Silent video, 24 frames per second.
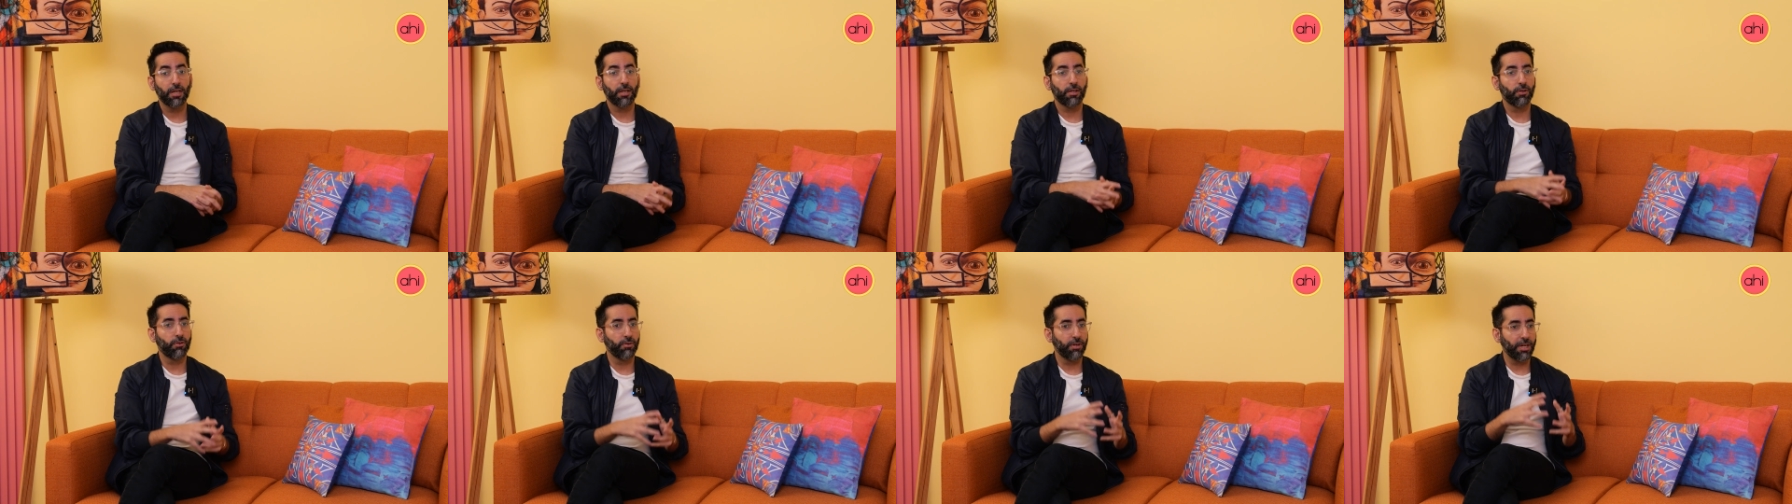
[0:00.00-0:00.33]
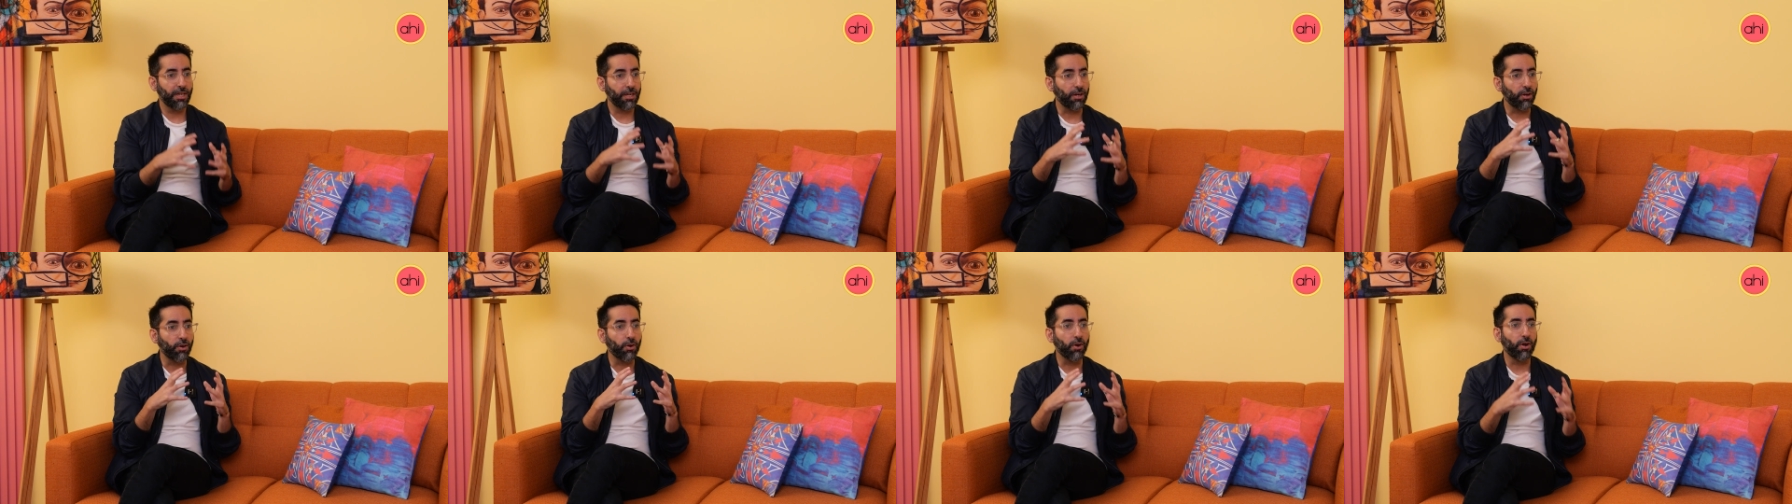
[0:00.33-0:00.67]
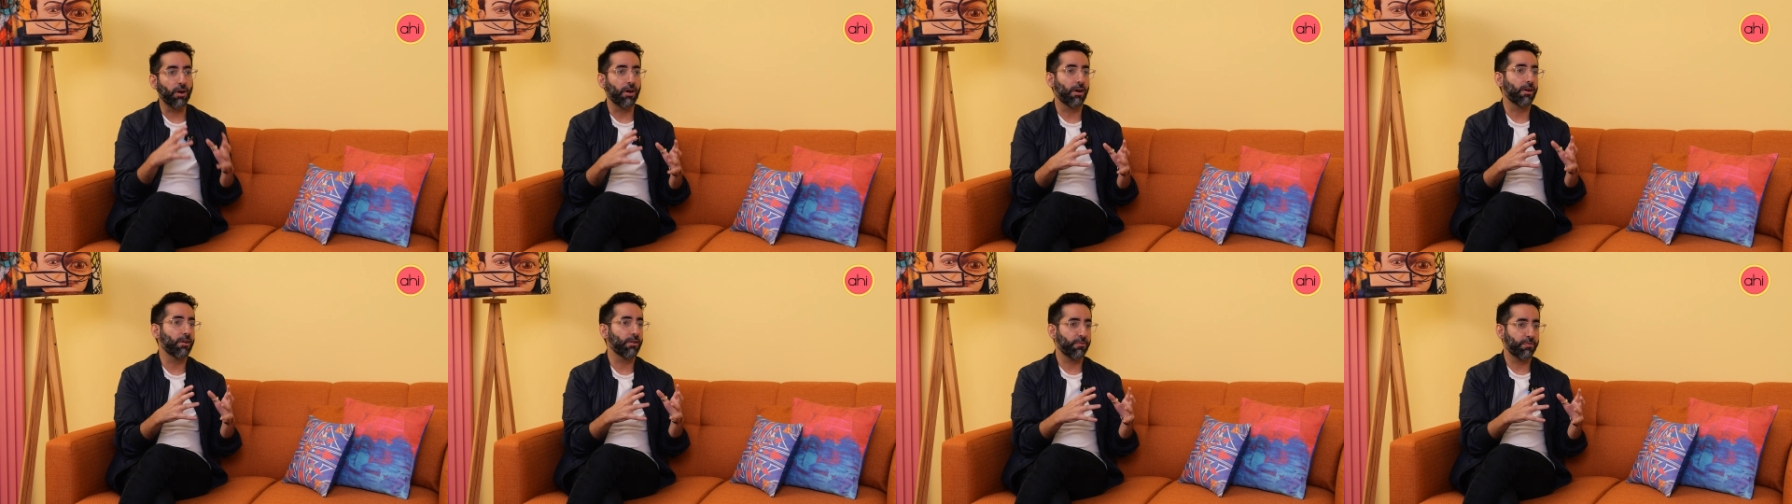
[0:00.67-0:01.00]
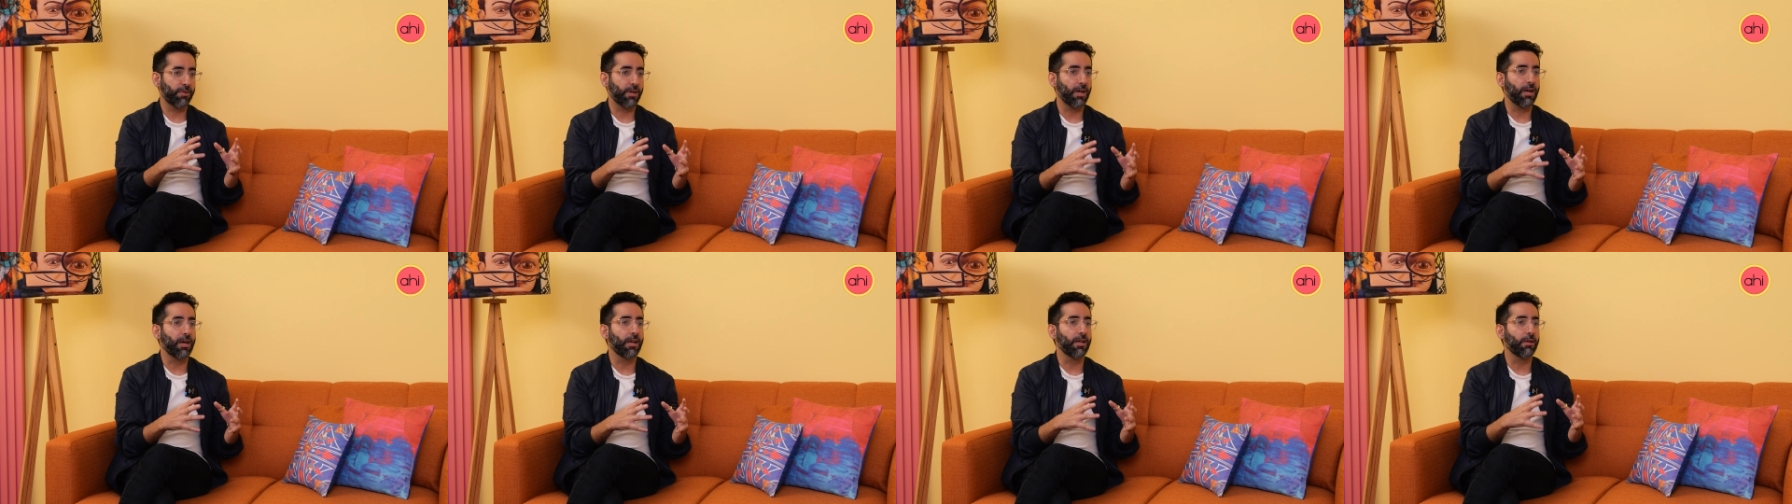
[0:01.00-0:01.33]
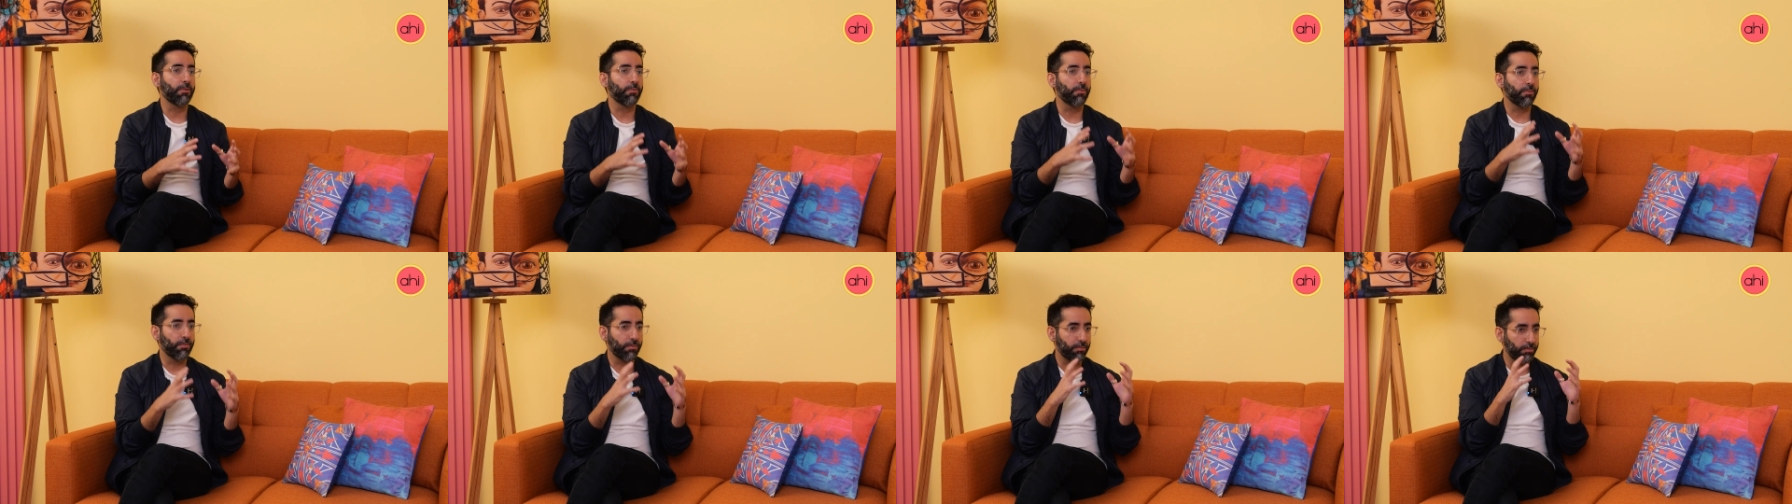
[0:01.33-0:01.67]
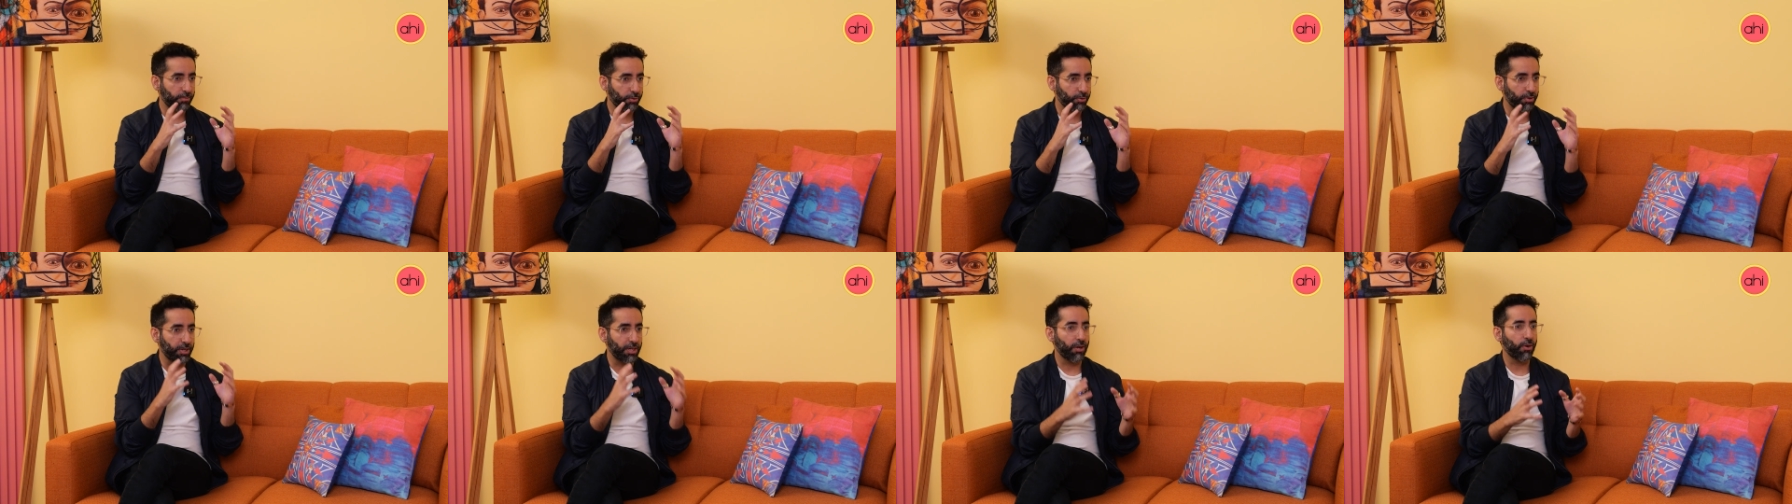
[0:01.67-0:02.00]
you need a lot of time,
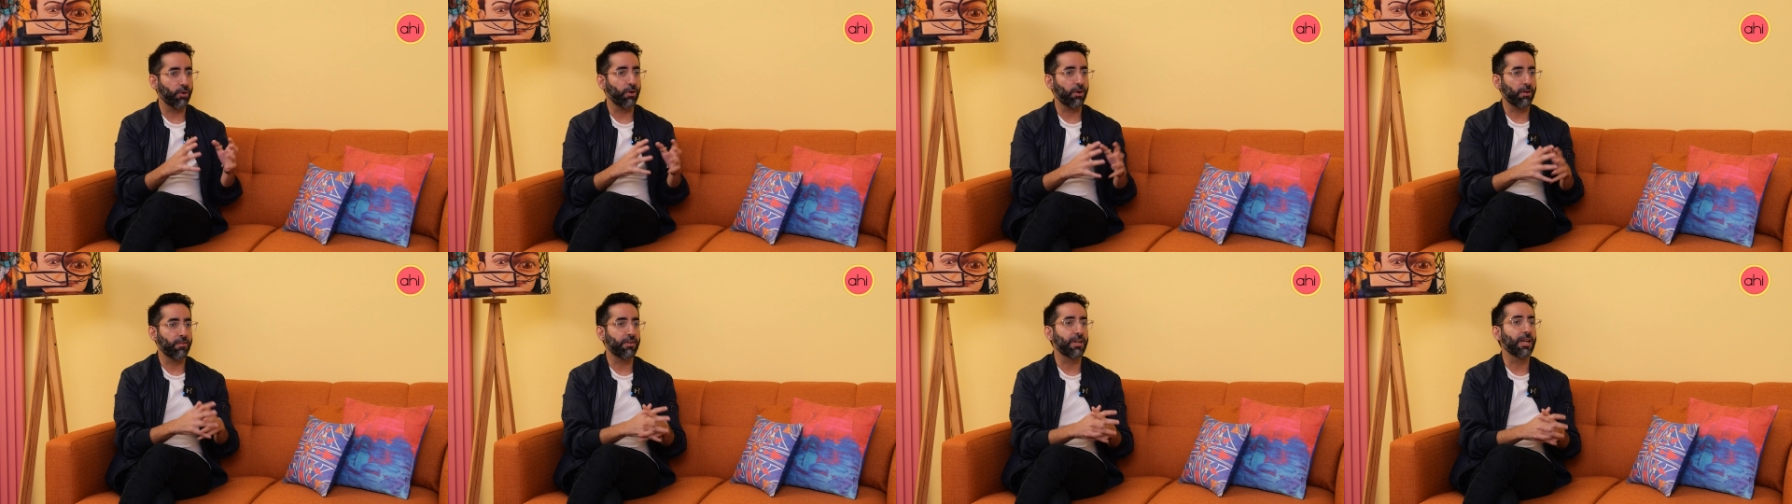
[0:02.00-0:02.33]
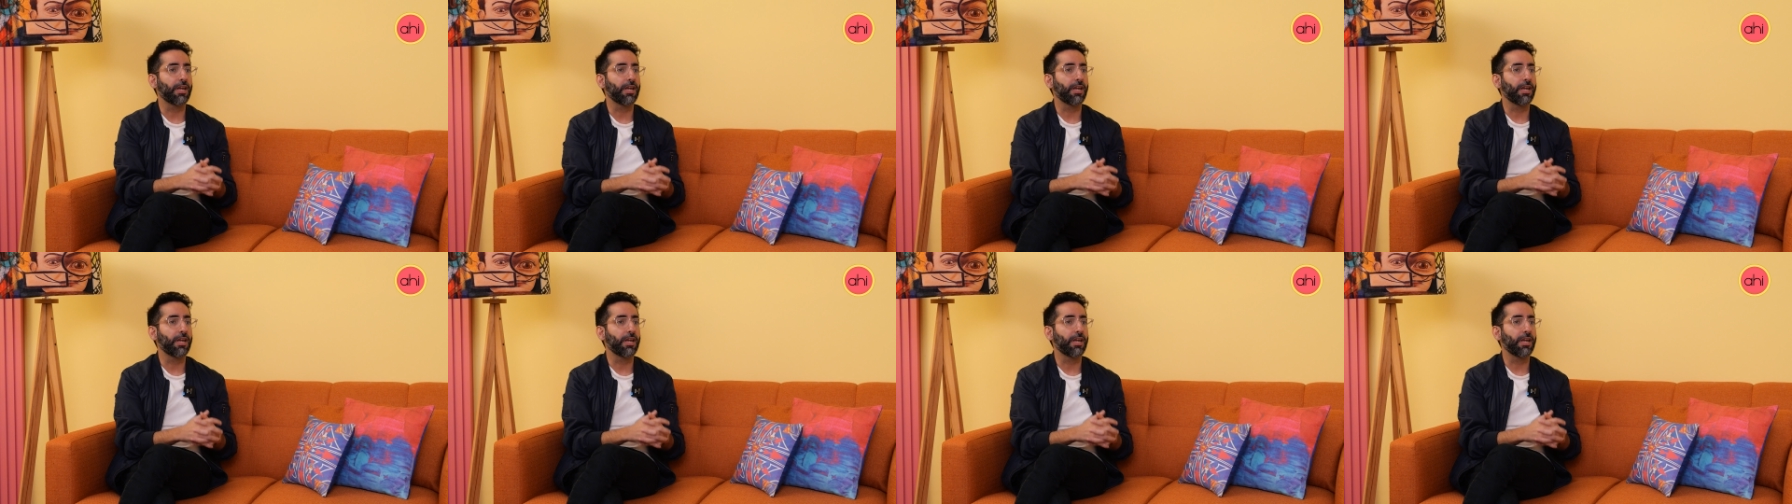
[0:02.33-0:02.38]
you need a lot of